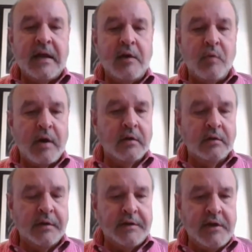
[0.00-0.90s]
and I
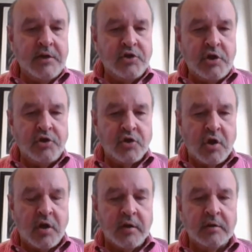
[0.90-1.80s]
regularly teach
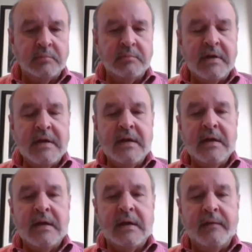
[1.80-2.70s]
each
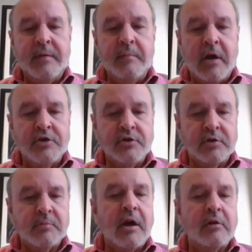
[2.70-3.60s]
autumn the
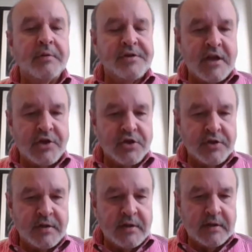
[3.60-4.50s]
module
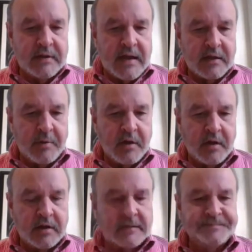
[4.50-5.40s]
democratization in
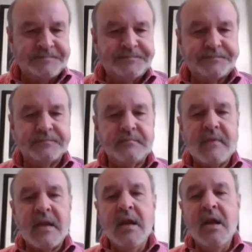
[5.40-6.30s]
Latin America.
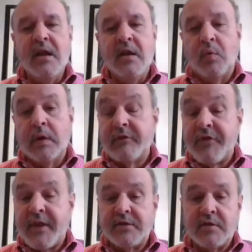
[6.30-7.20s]

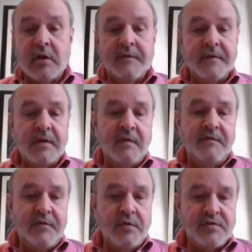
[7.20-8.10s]
One of the things that
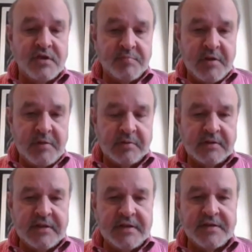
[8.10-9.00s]
often confuses
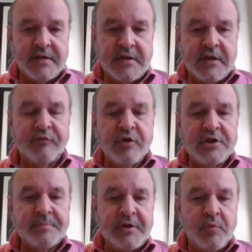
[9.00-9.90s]
people is the
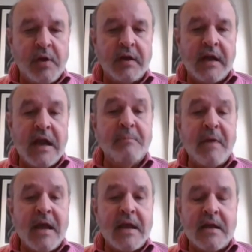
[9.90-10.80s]
difference between
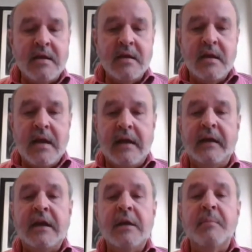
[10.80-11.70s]
an MA
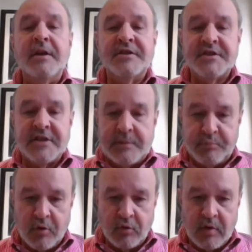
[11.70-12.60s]
and an MSc
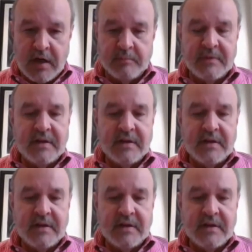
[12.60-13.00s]
program.